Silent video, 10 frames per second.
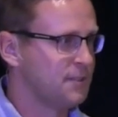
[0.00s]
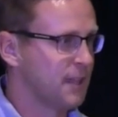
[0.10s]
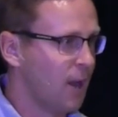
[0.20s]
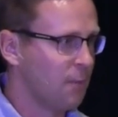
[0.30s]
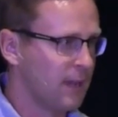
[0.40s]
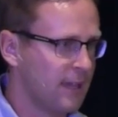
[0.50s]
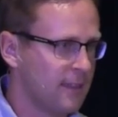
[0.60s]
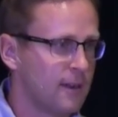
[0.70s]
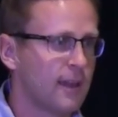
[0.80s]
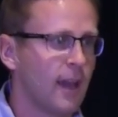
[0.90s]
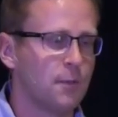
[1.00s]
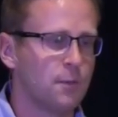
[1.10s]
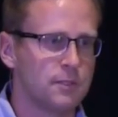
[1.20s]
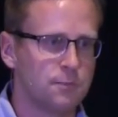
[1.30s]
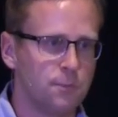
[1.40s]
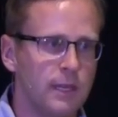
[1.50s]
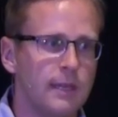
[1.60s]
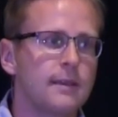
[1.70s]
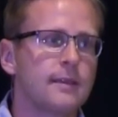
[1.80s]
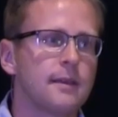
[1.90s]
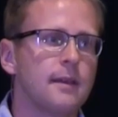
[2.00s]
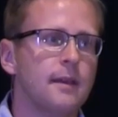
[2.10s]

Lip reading: Yahweh, their God, was weak,